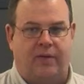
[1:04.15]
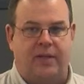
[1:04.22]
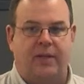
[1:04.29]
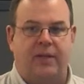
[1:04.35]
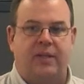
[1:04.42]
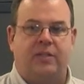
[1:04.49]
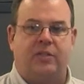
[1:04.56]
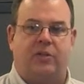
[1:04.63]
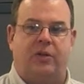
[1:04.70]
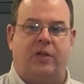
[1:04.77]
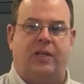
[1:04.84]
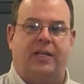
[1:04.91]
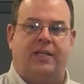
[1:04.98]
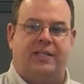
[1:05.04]
it. So
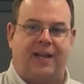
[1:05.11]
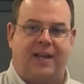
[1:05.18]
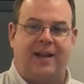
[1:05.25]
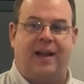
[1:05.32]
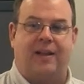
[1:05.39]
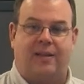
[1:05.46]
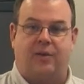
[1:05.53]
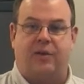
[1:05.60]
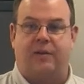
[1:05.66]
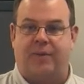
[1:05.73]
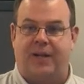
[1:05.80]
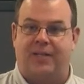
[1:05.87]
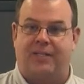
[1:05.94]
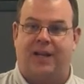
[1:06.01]
you need to take that
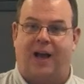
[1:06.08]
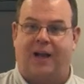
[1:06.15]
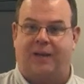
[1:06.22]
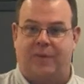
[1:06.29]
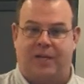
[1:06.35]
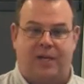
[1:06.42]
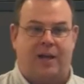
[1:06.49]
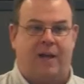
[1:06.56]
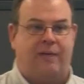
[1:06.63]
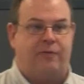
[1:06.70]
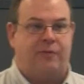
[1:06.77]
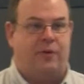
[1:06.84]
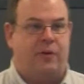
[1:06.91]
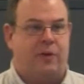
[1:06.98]
30-page document that you
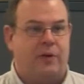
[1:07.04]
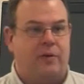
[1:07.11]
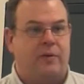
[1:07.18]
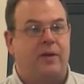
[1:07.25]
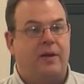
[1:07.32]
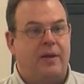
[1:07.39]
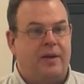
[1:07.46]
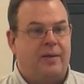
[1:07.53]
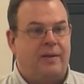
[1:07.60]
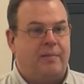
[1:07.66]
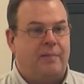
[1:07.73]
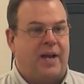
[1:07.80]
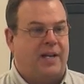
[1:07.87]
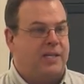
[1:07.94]
have for your own
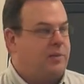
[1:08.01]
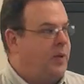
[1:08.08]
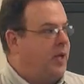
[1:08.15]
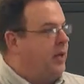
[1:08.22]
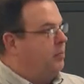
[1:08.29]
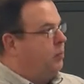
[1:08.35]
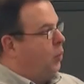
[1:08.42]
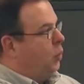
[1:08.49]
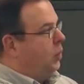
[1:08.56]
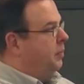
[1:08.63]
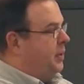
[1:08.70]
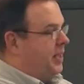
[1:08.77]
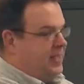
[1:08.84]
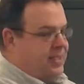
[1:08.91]
management and pull
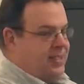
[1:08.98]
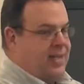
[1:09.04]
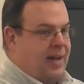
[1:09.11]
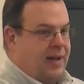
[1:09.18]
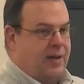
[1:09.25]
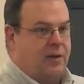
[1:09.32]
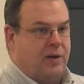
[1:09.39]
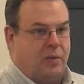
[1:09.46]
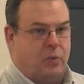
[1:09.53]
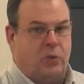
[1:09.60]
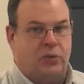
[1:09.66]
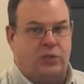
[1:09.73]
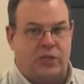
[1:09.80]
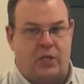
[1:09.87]
the pieces out here that
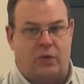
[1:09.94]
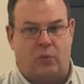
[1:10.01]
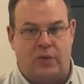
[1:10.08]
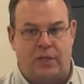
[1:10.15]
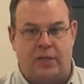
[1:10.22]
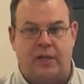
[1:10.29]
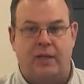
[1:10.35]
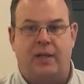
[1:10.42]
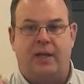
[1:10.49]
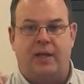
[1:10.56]
we'll share with you,